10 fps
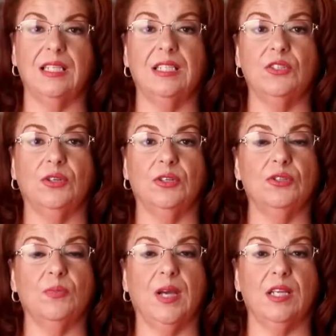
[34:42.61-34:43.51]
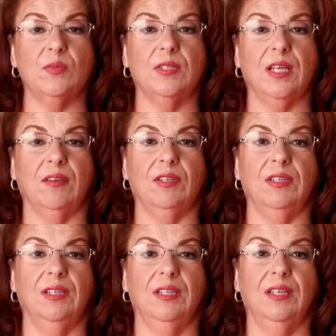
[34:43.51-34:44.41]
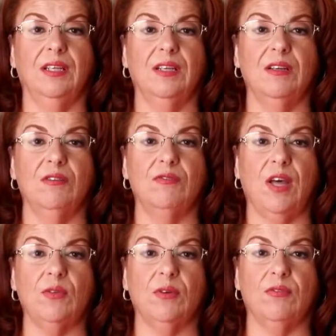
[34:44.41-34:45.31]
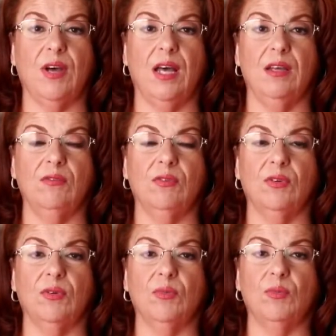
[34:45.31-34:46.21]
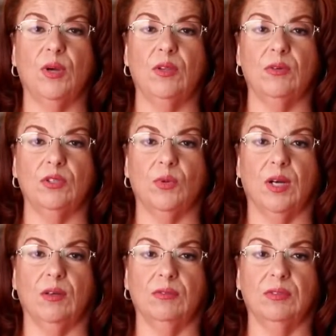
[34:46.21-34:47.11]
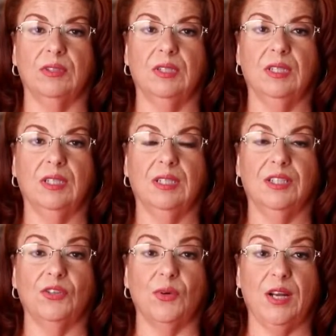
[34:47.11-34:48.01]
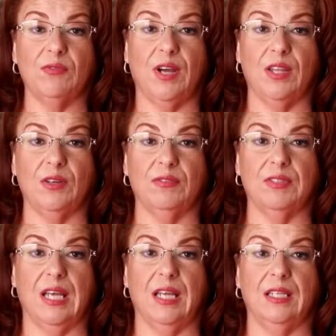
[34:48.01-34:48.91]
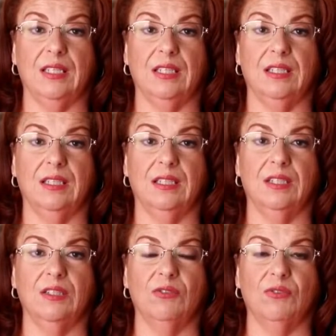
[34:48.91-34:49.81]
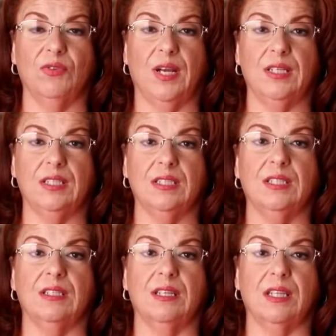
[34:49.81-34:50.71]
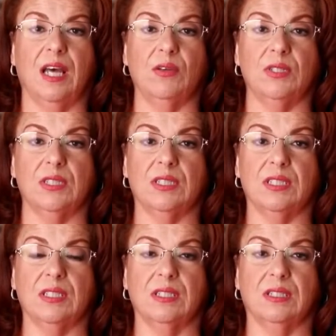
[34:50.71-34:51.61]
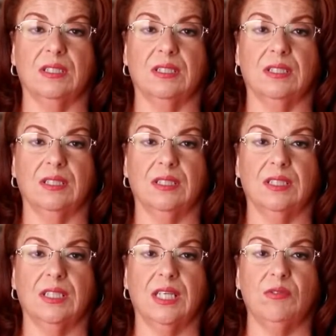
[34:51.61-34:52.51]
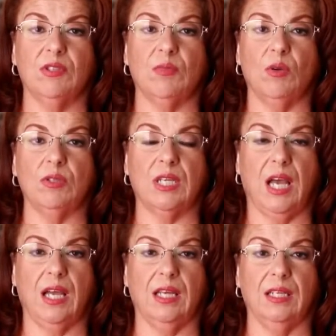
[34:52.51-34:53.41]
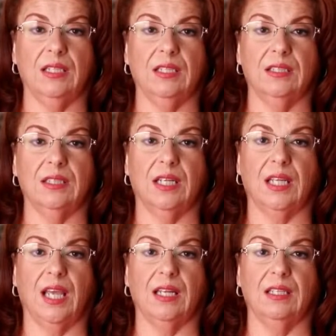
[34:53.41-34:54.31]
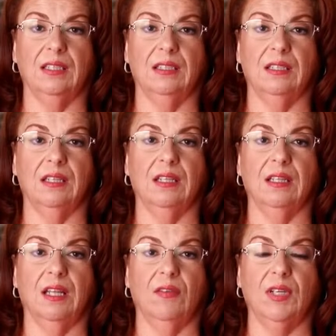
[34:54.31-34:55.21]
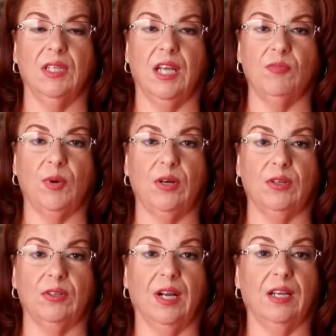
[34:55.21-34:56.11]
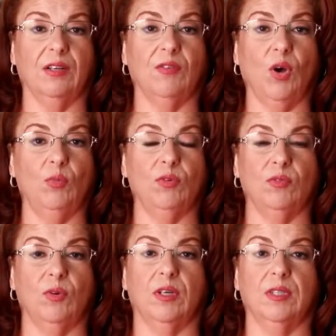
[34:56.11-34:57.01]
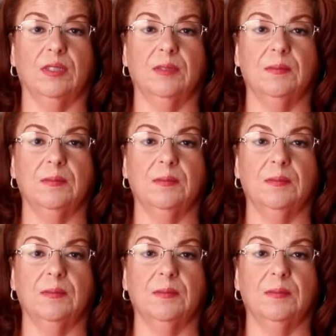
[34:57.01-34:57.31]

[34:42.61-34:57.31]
like to introduce you to my husband, David, father of 5, brother of 12, grandfather of 10, friend to thousands. He was the most kind, dedicated, loving life partner I could have hoped for.